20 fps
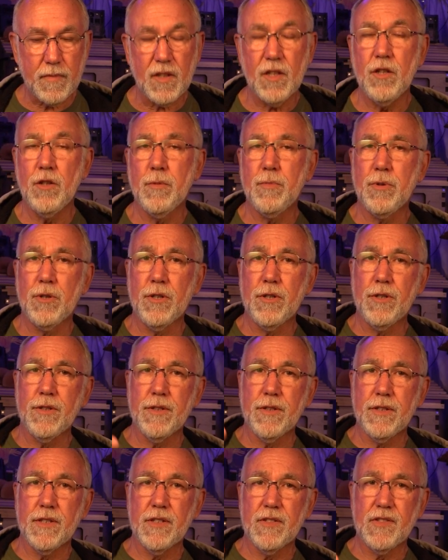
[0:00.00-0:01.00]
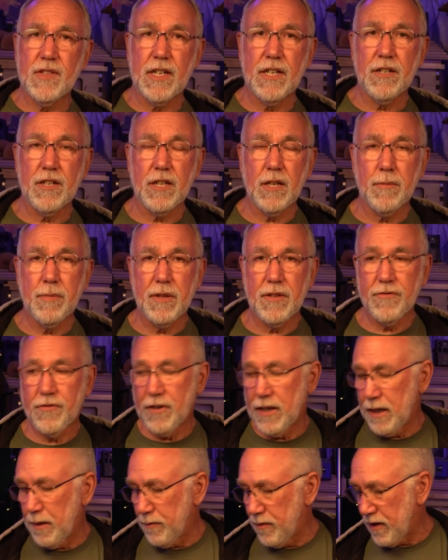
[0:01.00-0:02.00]
you pull the center couple of
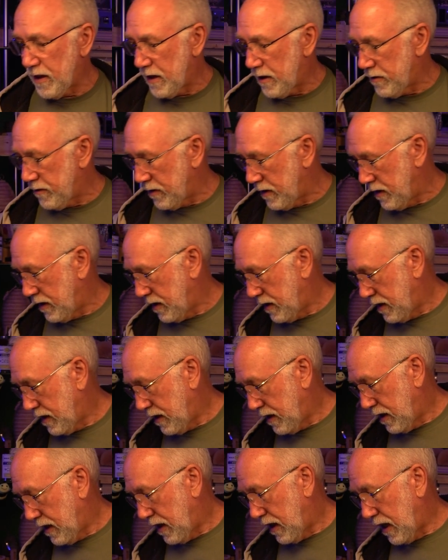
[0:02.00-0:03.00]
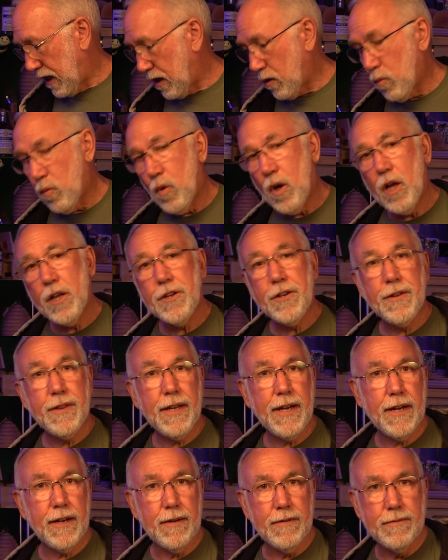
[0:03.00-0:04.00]
frames out, and while you're
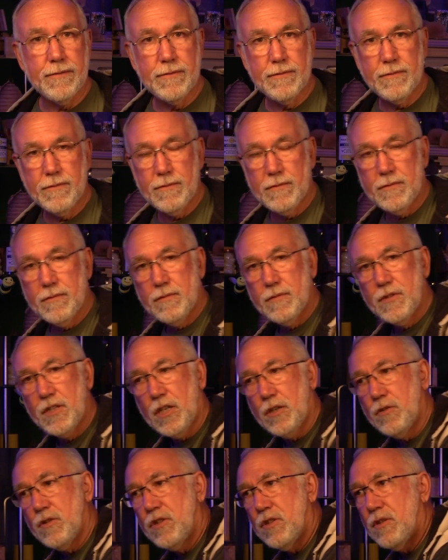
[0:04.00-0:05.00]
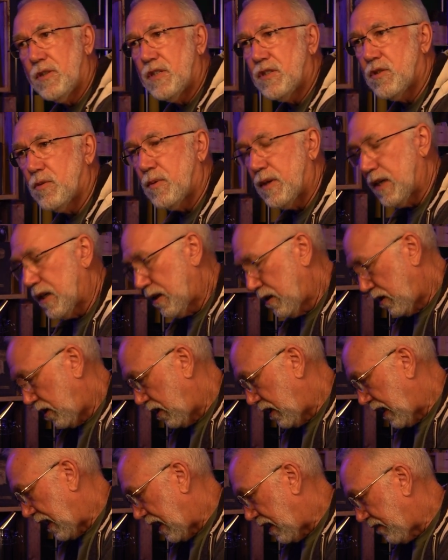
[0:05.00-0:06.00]
there, don't do it to where
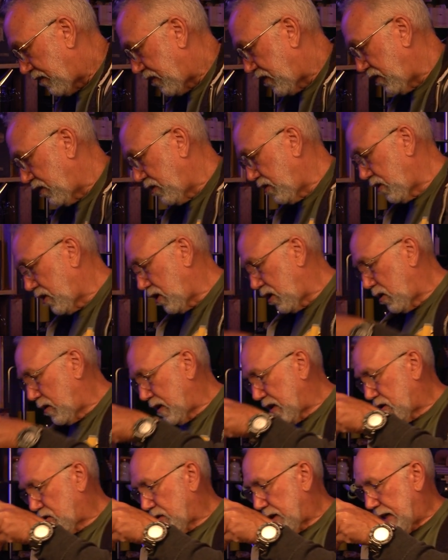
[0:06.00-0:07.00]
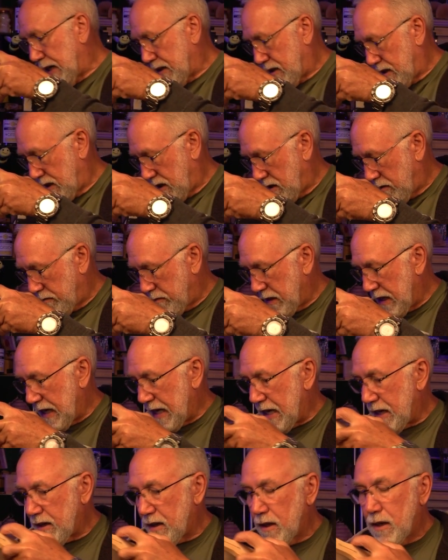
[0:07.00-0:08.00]
you have to go extract and come
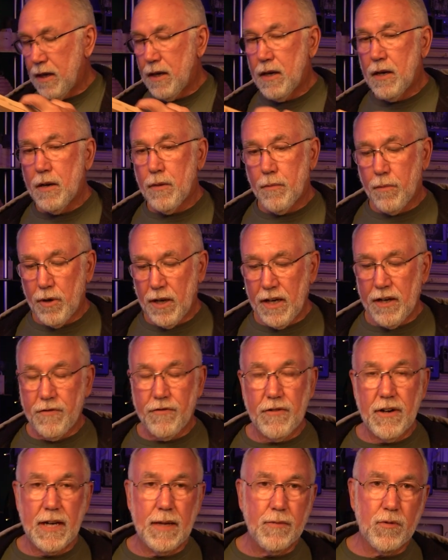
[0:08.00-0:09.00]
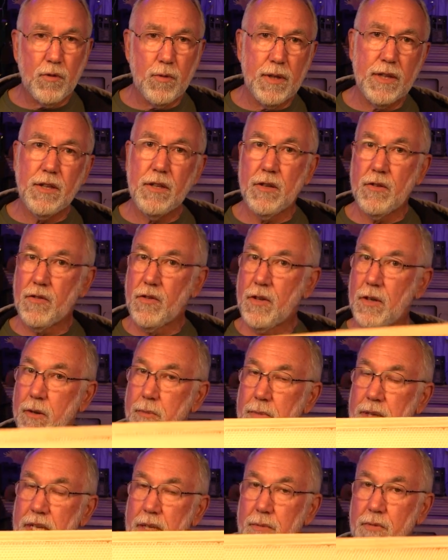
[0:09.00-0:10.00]
back. Bring frames with you. So
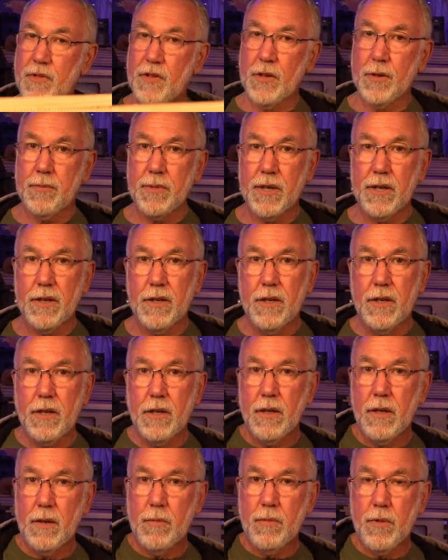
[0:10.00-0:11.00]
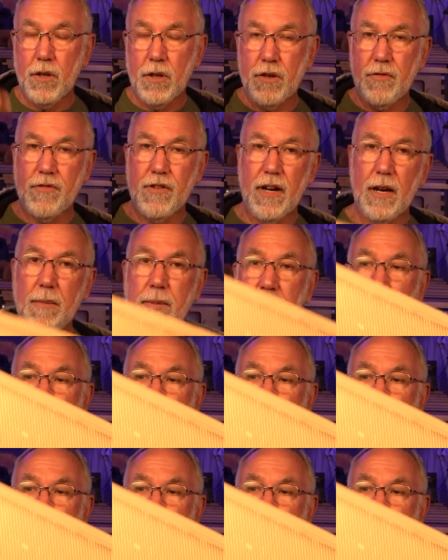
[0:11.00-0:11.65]
medium super, pull the frame